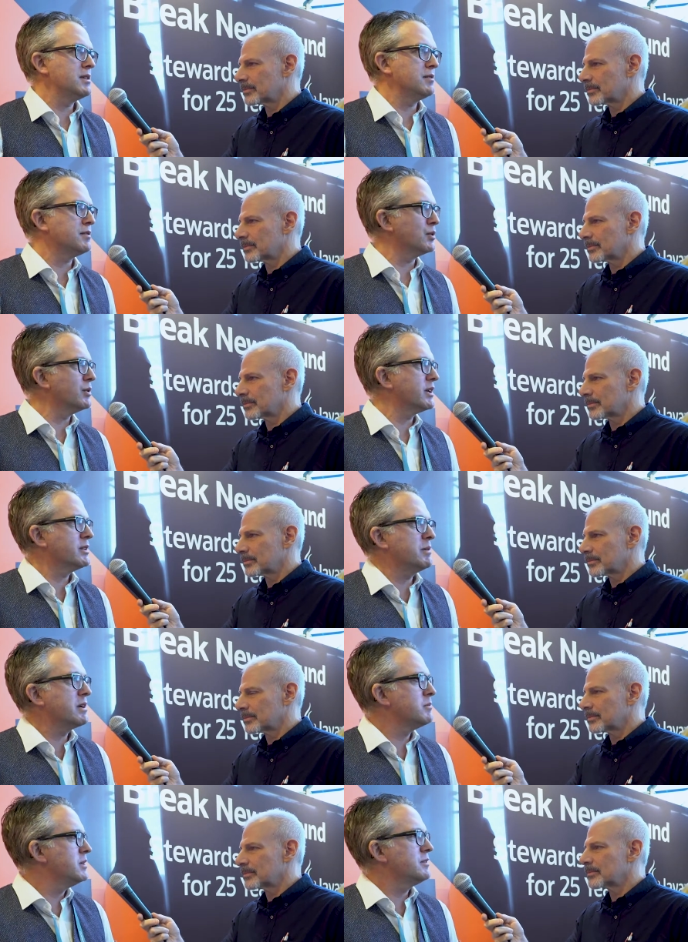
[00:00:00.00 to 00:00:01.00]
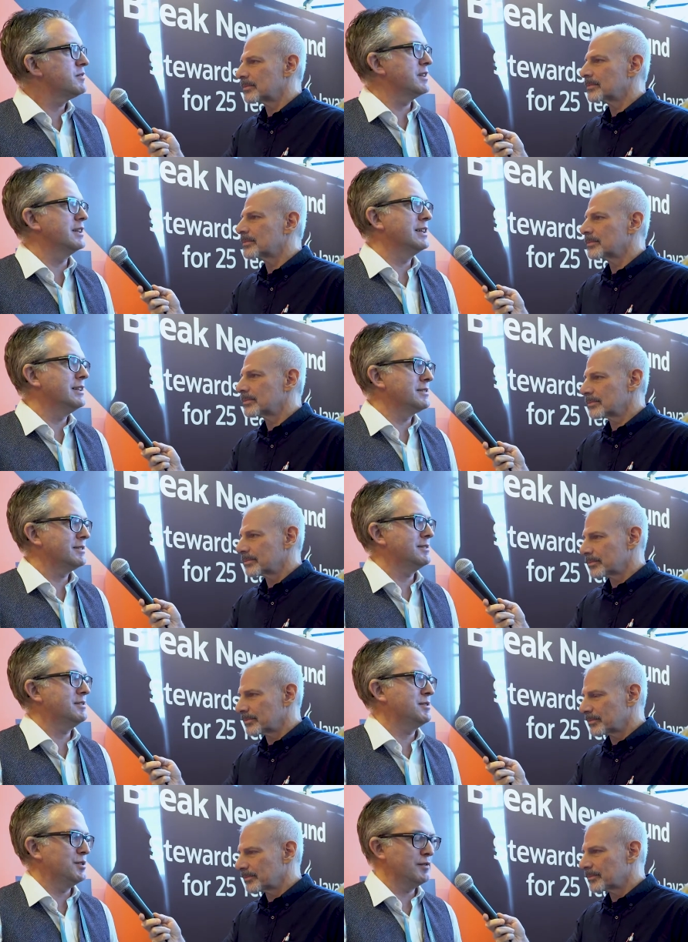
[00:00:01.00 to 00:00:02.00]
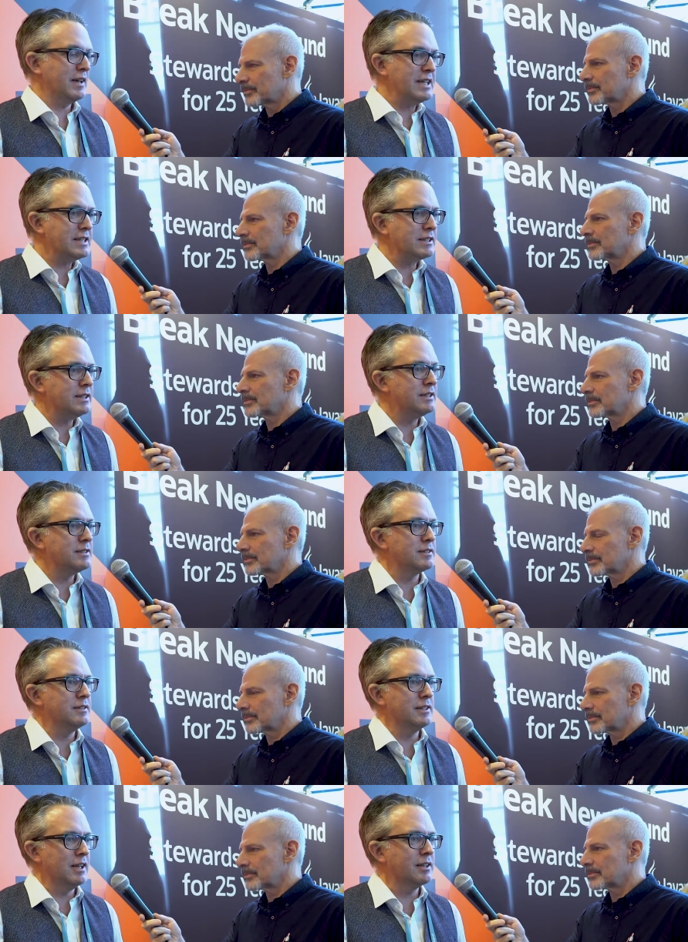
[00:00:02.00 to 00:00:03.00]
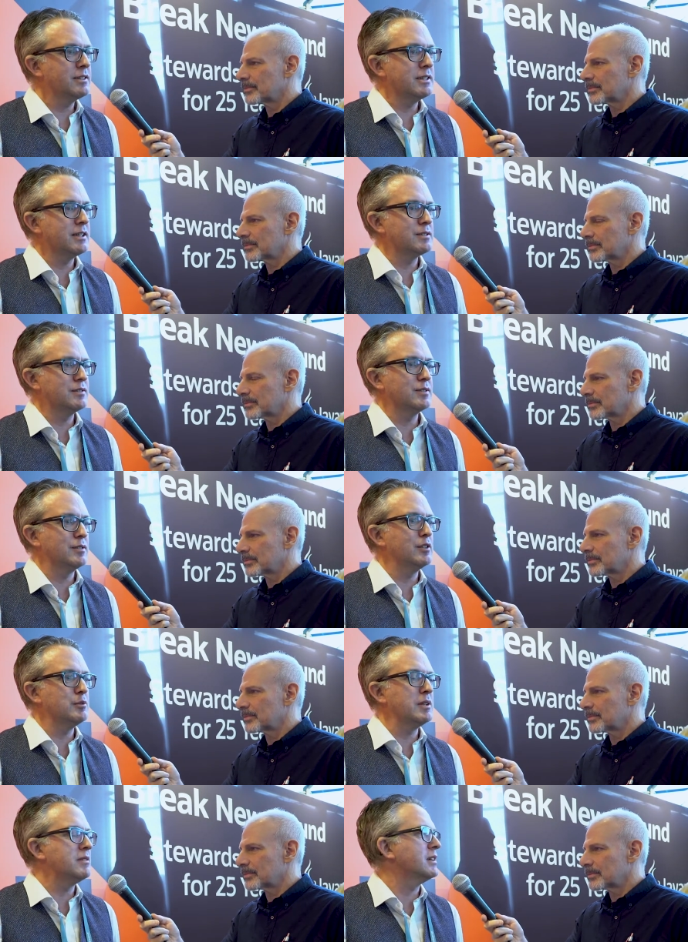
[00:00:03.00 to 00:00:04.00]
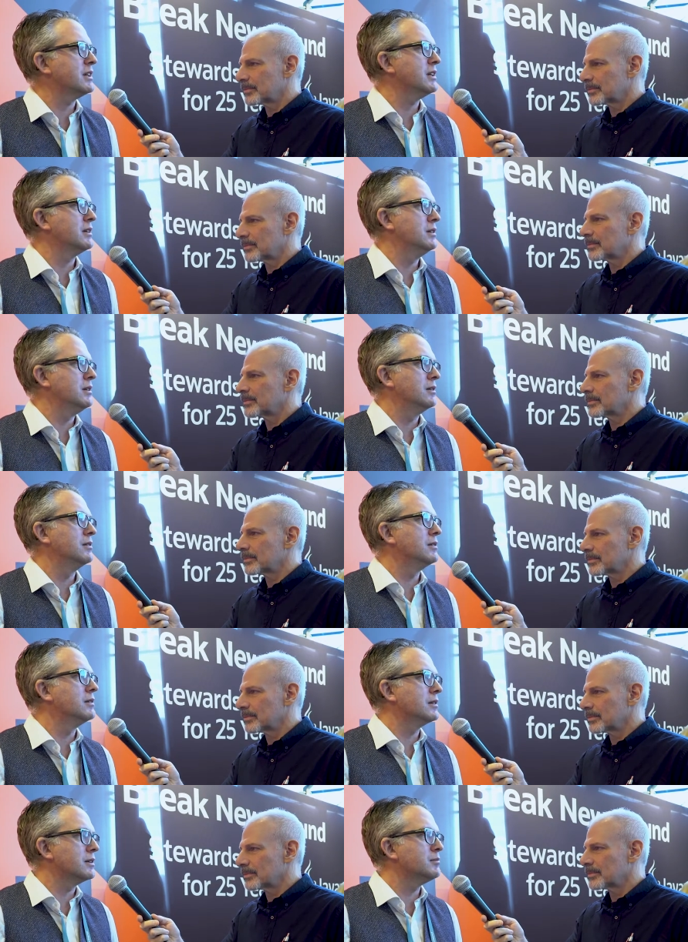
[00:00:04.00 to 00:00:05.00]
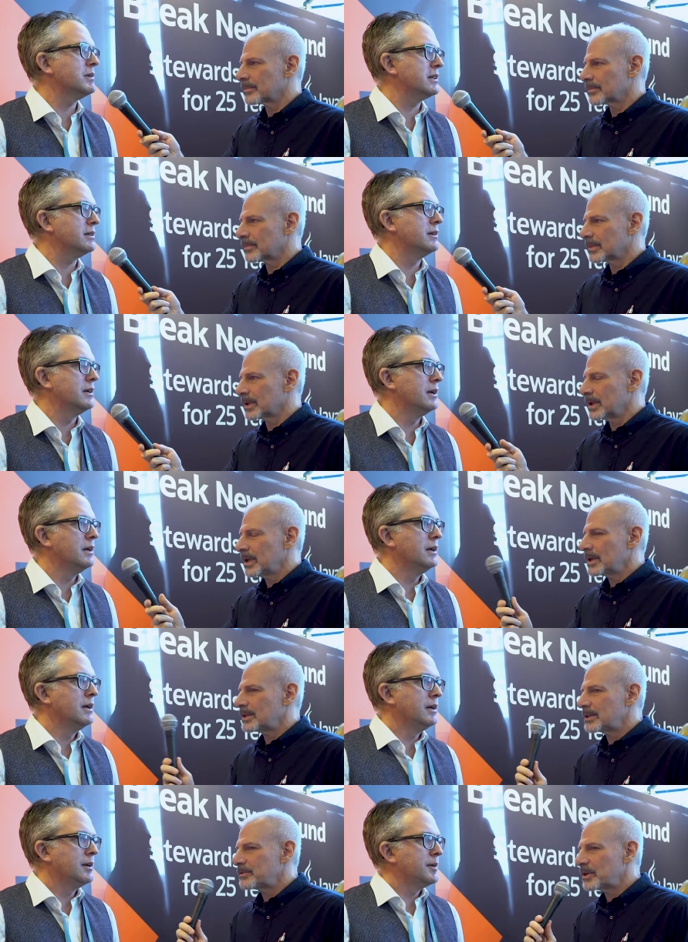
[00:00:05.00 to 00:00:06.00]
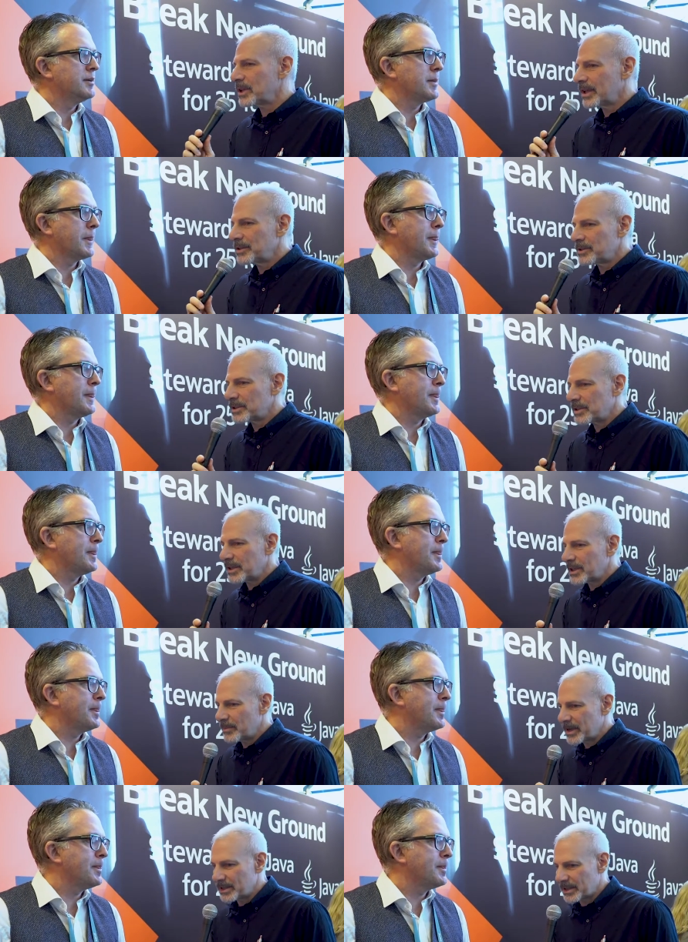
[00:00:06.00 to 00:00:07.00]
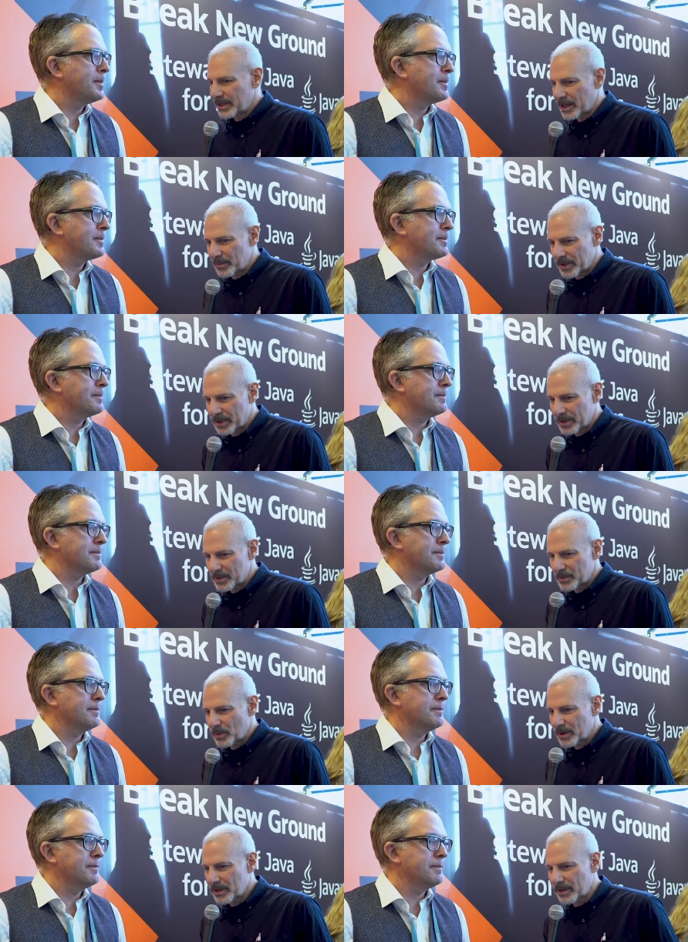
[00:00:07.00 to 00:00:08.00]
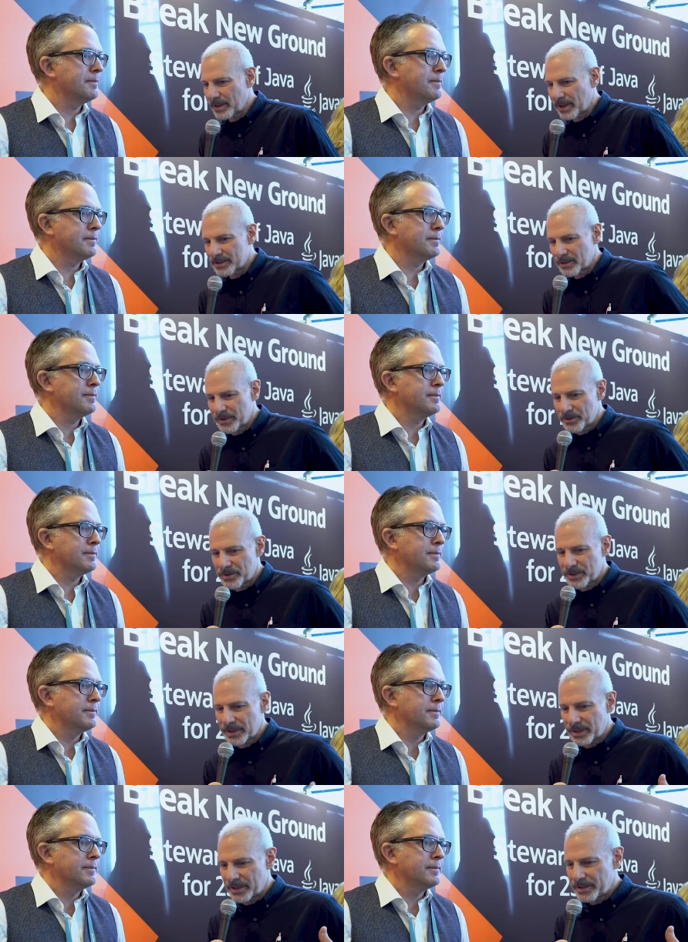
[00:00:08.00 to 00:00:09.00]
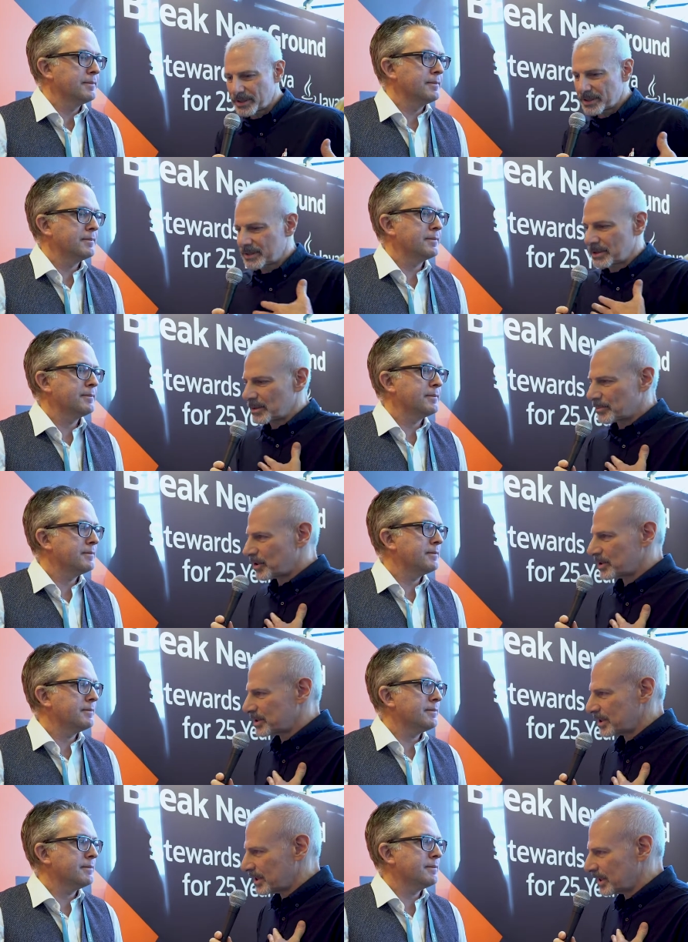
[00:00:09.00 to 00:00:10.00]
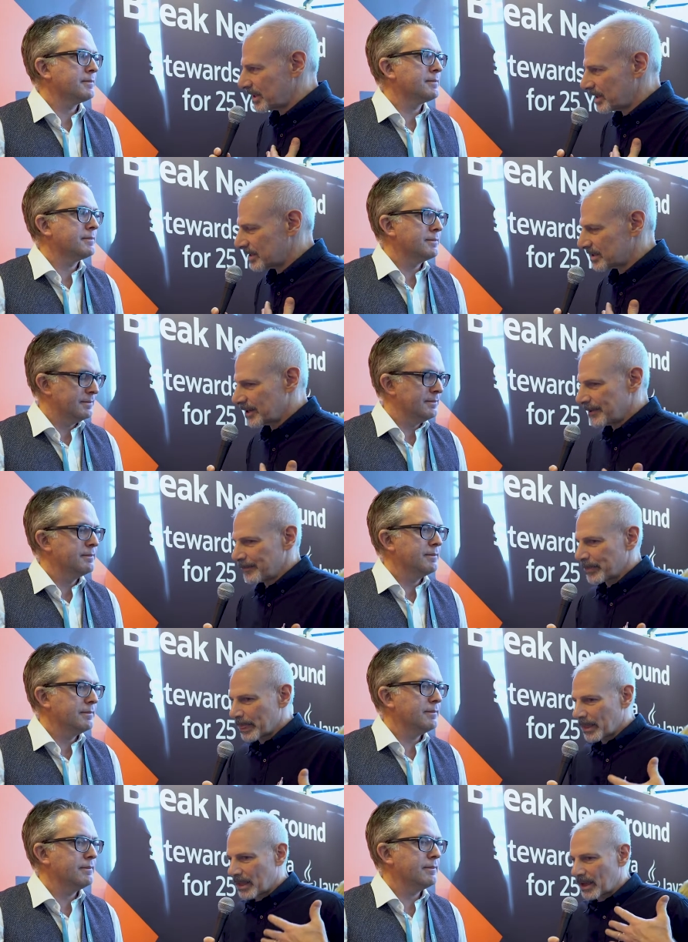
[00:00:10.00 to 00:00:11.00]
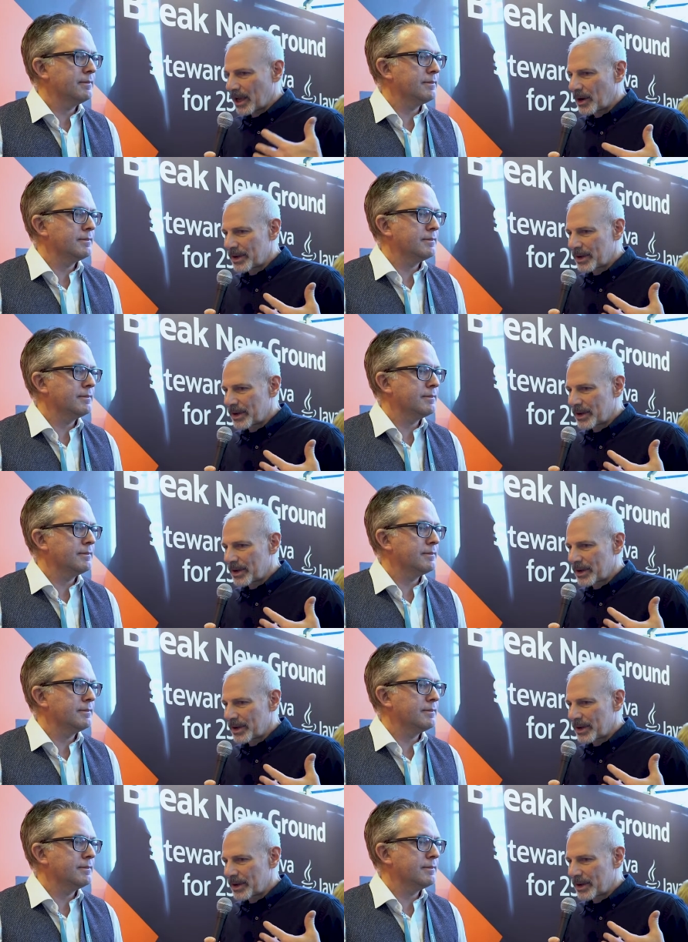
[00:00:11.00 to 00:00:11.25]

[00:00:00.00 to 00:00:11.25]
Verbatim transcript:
Speaker 1: as a thought experiment for the last sort of eight years, and the architects have certainly been thinking a, a lot longer about it.
Speaker 2: It's really interesting you mentioned that, because one of the things I'm interested in, just you know, personally, is how